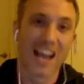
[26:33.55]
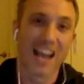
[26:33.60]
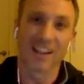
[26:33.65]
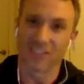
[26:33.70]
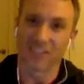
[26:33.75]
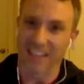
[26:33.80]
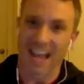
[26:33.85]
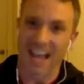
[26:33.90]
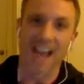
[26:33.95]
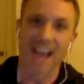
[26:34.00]

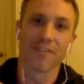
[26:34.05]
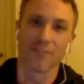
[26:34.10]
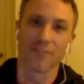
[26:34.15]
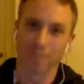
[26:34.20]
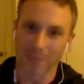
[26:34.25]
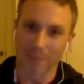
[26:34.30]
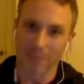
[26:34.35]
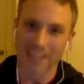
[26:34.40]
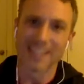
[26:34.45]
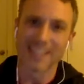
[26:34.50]
actually have to
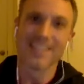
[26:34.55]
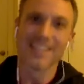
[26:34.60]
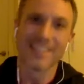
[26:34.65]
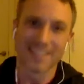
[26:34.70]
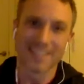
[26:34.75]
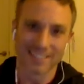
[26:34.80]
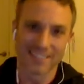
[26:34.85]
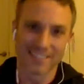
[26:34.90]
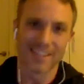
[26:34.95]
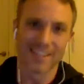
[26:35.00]
blend
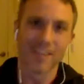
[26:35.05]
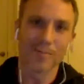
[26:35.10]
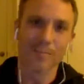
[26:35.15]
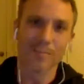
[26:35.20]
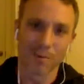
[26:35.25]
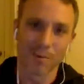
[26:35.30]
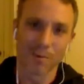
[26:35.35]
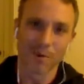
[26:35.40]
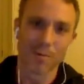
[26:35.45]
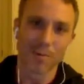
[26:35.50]
this stuff
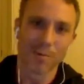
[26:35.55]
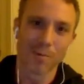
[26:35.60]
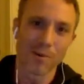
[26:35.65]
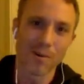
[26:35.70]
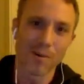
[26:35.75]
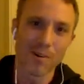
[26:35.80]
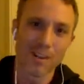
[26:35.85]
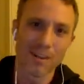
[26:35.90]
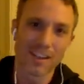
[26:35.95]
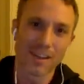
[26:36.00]
more and
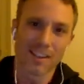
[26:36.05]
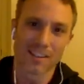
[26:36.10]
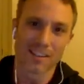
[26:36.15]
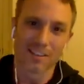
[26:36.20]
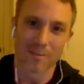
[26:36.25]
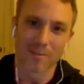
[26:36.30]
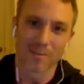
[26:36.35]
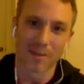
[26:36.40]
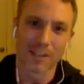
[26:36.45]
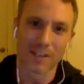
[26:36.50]
more,
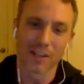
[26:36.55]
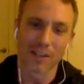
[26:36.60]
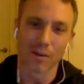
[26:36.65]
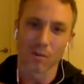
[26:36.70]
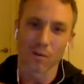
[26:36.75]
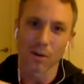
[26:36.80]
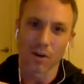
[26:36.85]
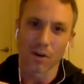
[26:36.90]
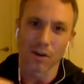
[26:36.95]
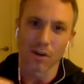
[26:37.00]
depending on
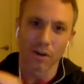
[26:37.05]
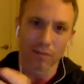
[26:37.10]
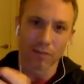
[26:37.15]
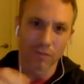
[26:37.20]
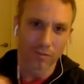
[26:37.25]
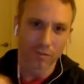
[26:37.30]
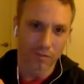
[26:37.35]
what kind of